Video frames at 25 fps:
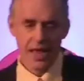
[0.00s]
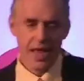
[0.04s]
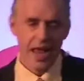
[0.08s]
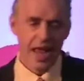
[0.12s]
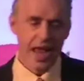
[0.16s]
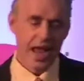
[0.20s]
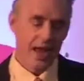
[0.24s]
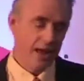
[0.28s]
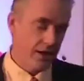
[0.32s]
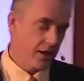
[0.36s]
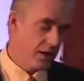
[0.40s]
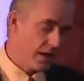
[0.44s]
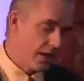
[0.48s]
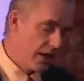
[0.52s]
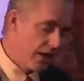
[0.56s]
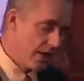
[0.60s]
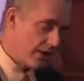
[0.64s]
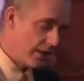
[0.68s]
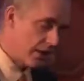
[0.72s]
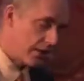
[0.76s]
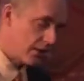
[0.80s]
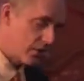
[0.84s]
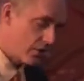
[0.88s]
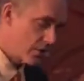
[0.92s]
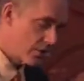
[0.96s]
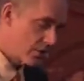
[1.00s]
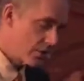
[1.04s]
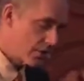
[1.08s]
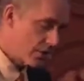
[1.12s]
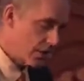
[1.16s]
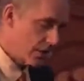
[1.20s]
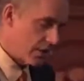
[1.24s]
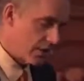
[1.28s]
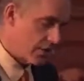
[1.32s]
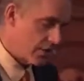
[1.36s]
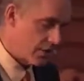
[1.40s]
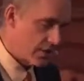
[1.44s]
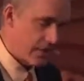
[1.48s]
And that there's
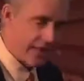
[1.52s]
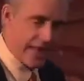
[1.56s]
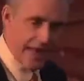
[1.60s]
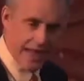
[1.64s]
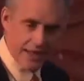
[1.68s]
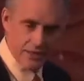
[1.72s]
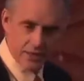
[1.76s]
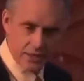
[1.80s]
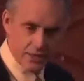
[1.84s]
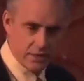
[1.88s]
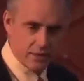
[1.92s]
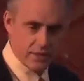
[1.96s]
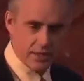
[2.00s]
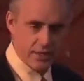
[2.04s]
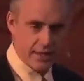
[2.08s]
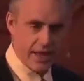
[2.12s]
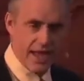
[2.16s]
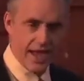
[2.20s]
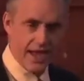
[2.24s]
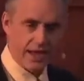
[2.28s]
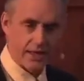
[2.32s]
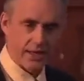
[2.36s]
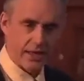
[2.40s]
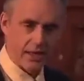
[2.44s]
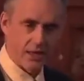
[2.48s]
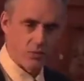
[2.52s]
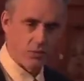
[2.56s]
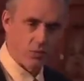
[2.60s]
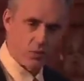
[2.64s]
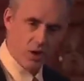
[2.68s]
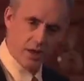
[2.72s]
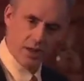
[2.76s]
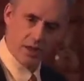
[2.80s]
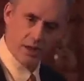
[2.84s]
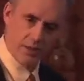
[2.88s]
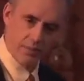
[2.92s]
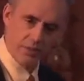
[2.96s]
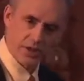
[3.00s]
an answer to that, and one
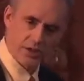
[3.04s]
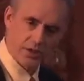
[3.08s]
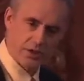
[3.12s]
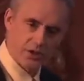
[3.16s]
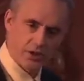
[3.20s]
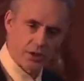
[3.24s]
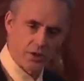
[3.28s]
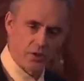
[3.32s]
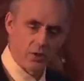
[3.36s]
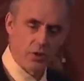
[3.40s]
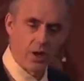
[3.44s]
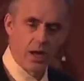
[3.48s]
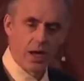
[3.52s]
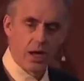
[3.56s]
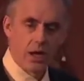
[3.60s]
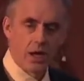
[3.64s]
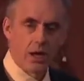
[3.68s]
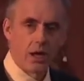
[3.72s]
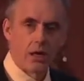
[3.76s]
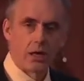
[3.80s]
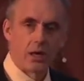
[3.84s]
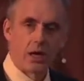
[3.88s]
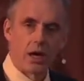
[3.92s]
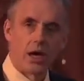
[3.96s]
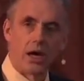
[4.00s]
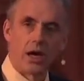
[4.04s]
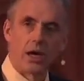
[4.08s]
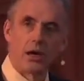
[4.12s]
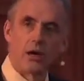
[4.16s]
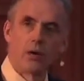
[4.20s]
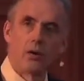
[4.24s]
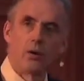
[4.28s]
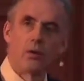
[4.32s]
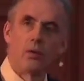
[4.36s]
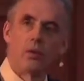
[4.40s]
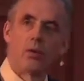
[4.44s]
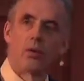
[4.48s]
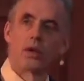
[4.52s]
of them is to,
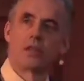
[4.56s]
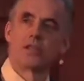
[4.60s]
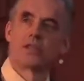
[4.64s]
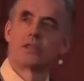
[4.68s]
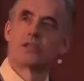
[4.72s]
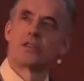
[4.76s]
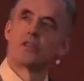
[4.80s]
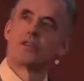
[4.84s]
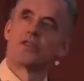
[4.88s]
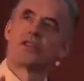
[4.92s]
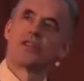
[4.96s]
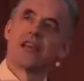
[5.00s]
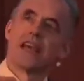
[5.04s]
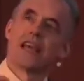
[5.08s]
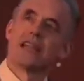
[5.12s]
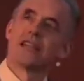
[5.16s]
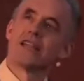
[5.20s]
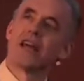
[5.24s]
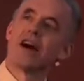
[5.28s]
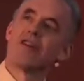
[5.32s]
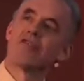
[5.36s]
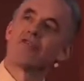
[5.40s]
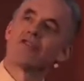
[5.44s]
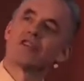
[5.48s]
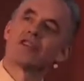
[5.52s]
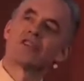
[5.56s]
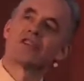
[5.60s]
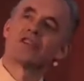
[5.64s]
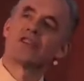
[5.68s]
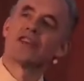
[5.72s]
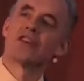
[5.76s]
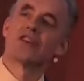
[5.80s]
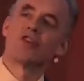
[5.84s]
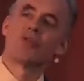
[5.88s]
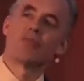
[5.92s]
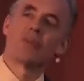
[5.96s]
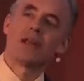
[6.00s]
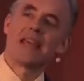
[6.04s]
what does it to say? Love the
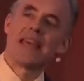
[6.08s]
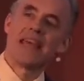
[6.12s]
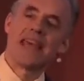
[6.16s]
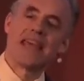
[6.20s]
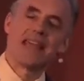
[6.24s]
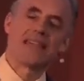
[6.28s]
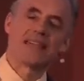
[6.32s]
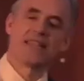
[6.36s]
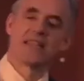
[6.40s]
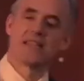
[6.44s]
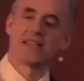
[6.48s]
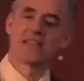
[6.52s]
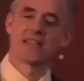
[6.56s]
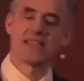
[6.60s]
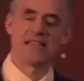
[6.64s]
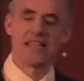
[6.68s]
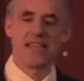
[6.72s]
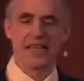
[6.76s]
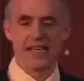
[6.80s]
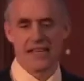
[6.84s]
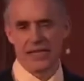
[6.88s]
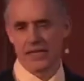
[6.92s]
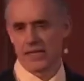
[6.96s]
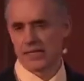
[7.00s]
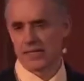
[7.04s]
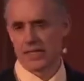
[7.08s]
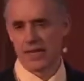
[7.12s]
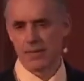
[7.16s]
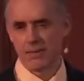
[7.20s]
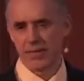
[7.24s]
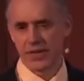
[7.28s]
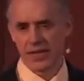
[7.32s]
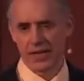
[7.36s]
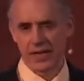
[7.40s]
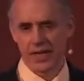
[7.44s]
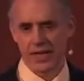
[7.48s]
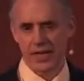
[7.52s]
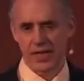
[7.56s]
sinner but hate the sin. It's
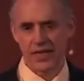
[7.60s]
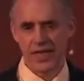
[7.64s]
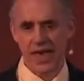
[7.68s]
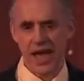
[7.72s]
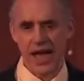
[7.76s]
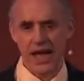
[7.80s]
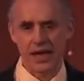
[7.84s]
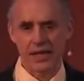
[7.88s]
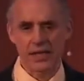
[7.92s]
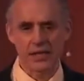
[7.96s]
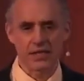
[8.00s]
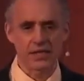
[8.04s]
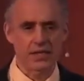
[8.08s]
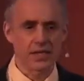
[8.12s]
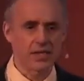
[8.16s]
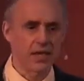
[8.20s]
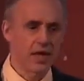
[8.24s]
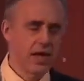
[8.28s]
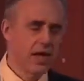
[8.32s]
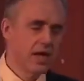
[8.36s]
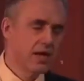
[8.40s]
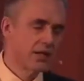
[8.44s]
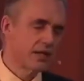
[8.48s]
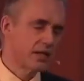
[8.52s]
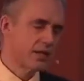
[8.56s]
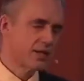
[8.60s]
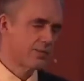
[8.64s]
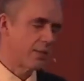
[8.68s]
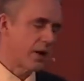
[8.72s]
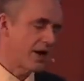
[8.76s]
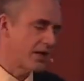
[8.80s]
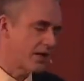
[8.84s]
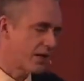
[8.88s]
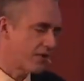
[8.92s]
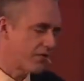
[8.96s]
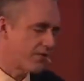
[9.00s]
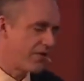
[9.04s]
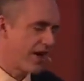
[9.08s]
something like that, is that
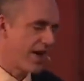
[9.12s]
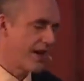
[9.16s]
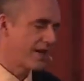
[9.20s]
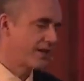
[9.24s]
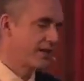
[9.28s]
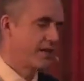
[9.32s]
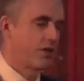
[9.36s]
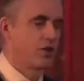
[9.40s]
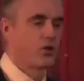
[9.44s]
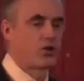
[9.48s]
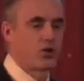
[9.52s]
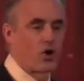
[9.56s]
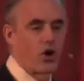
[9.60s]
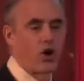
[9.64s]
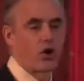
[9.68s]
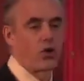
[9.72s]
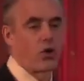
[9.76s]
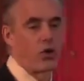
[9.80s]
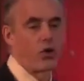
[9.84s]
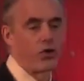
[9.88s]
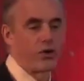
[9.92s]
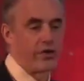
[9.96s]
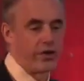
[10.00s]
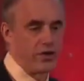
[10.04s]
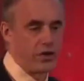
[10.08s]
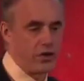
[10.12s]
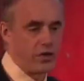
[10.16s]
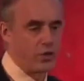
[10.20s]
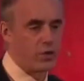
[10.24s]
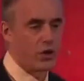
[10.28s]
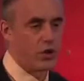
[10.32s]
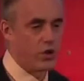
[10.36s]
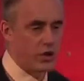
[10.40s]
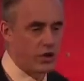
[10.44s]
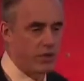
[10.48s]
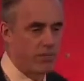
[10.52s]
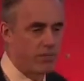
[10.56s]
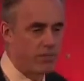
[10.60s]
despite the fact that you're not all that you
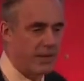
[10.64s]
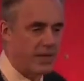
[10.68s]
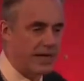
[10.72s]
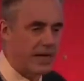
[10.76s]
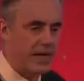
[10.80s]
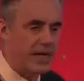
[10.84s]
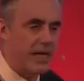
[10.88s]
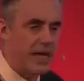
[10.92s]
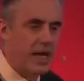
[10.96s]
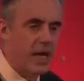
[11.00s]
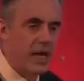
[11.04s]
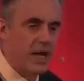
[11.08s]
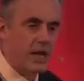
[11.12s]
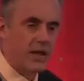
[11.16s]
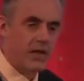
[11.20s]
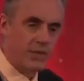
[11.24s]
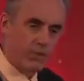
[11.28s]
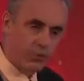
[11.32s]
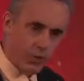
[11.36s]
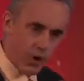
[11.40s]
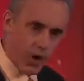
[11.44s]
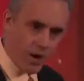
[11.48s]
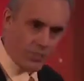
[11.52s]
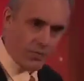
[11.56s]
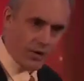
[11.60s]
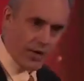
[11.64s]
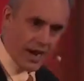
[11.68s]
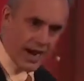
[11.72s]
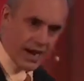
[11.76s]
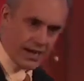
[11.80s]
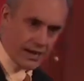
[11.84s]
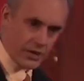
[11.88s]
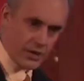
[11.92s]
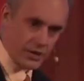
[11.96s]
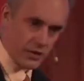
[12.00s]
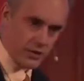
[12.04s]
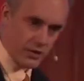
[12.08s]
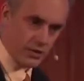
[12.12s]
could be, the proper
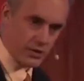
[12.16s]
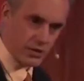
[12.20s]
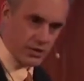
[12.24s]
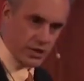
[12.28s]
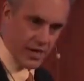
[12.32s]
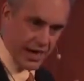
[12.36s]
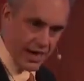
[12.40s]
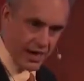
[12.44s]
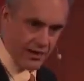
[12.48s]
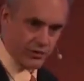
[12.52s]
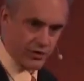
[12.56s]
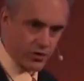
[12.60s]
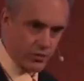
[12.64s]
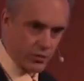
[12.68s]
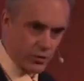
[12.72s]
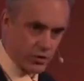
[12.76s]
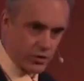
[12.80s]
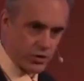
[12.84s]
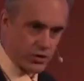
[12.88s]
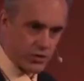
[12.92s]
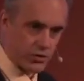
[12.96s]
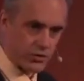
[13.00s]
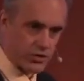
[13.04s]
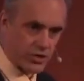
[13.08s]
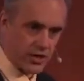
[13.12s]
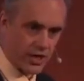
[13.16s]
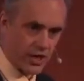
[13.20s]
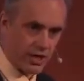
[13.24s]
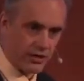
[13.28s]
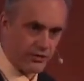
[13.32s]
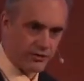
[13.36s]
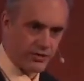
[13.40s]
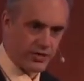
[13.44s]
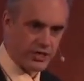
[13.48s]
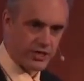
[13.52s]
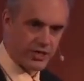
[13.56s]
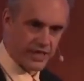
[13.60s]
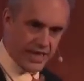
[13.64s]
attitude to have towards yourself
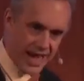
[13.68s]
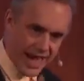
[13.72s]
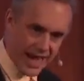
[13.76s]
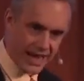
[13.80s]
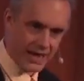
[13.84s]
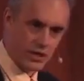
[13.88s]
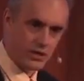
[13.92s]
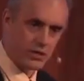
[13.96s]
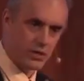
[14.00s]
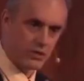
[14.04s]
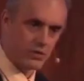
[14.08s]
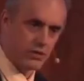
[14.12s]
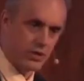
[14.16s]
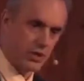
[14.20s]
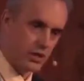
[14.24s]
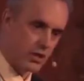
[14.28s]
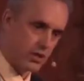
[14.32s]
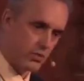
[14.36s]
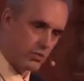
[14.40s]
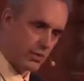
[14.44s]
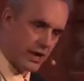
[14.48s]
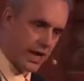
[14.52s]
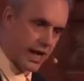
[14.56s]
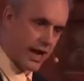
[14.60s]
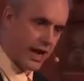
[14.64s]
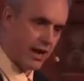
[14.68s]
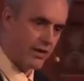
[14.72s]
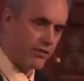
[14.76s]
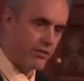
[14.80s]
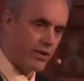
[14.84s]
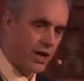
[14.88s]
is the attitude that you would have